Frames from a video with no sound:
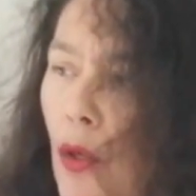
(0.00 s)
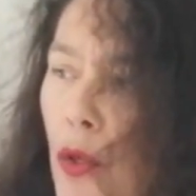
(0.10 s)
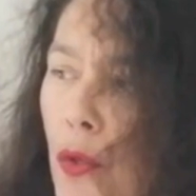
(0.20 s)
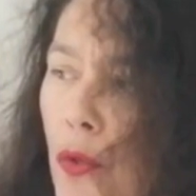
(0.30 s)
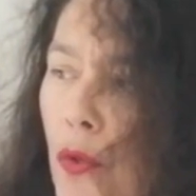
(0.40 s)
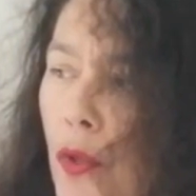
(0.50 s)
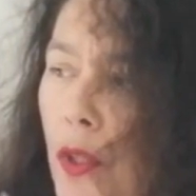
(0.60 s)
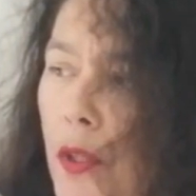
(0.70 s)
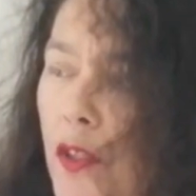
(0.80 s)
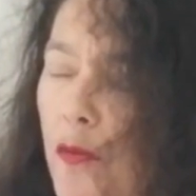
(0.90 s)
who
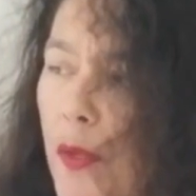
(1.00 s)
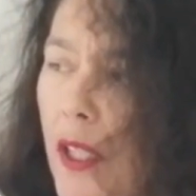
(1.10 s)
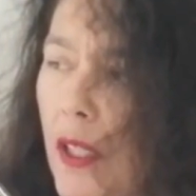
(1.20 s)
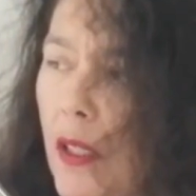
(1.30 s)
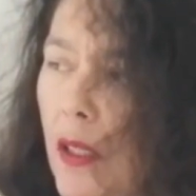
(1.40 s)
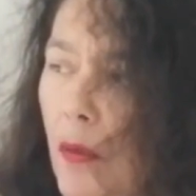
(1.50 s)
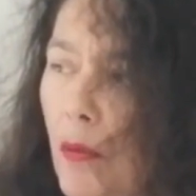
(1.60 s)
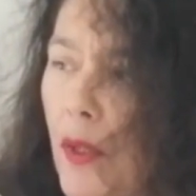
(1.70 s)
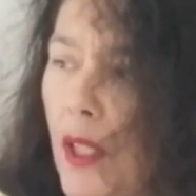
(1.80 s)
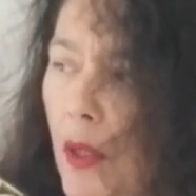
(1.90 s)
could have been
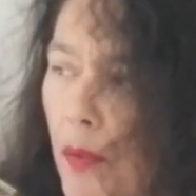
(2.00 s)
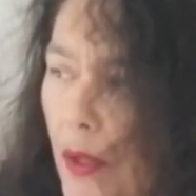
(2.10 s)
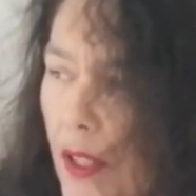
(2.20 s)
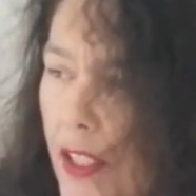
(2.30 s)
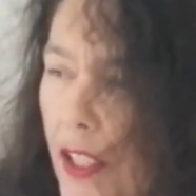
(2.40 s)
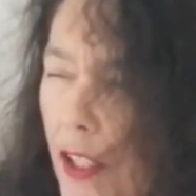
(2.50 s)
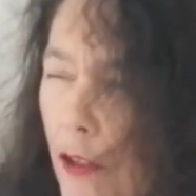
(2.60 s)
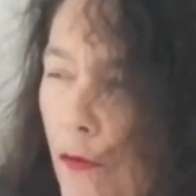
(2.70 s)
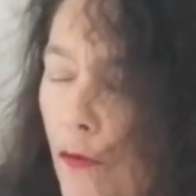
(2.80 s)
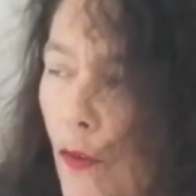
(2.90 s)

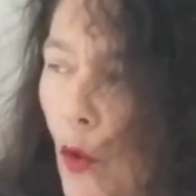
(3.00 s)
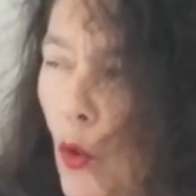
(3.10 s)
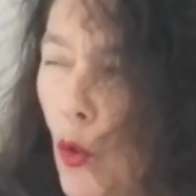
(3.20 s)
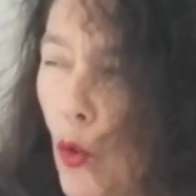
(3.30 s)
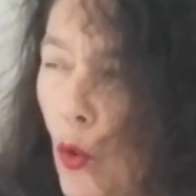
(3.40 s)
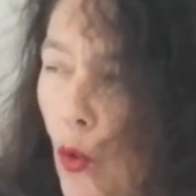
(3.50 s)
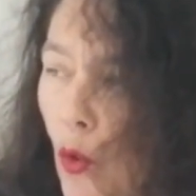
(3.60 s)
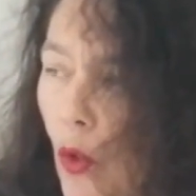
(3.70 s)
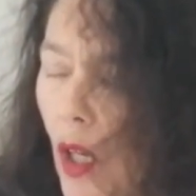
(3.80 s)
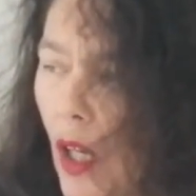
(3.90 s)
manipulative,
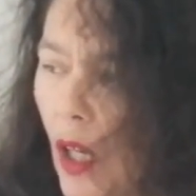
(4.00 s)
or